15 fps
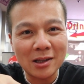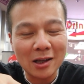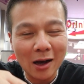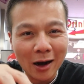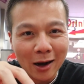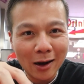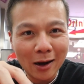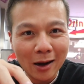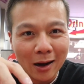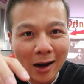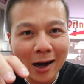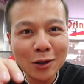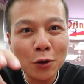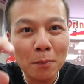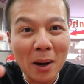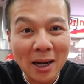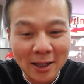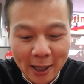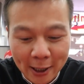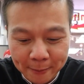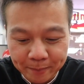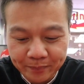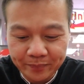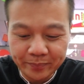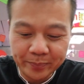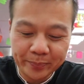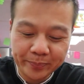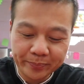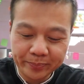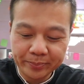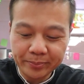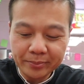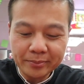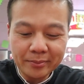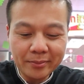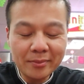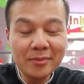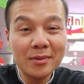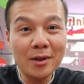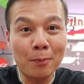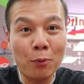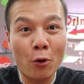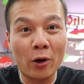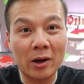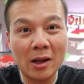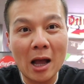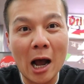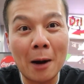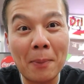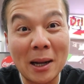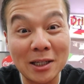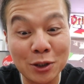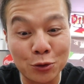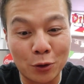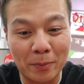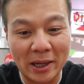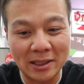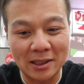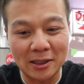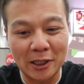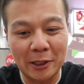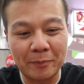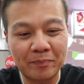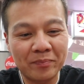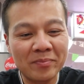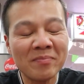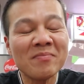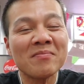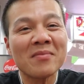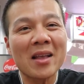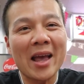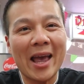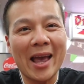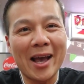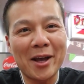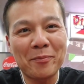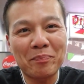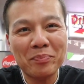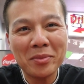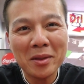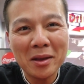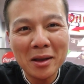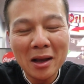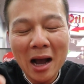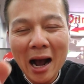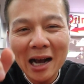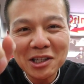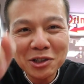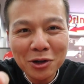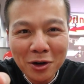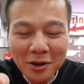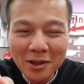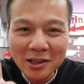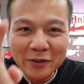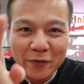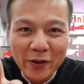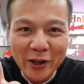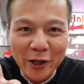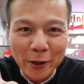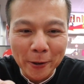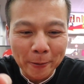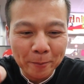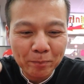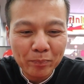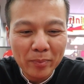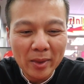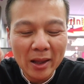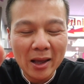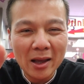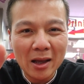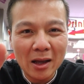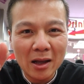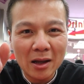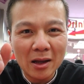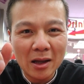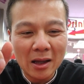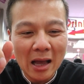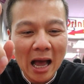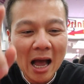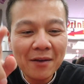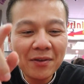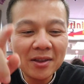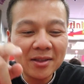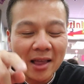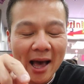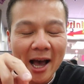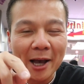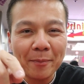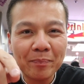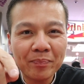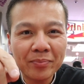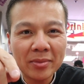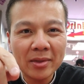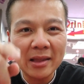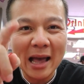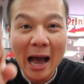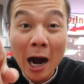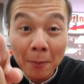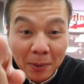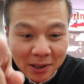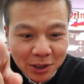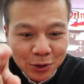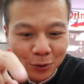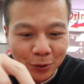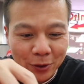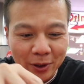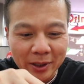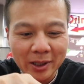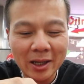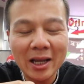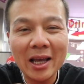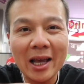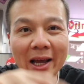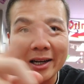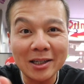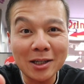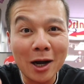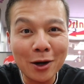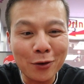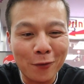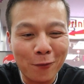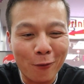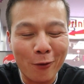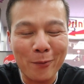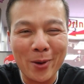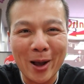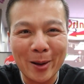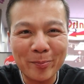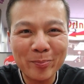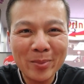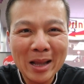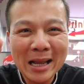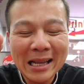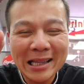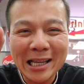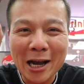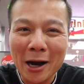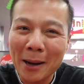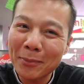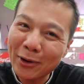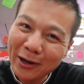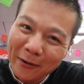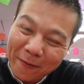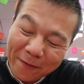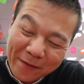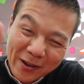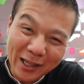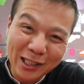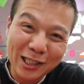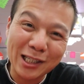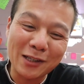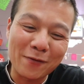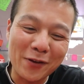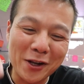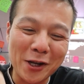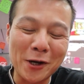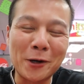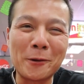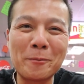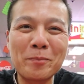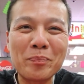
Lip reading: the Adobada. The pork, al pastor basically. And I started this video having the al pastor in a taco format. Now I'm going to finish this video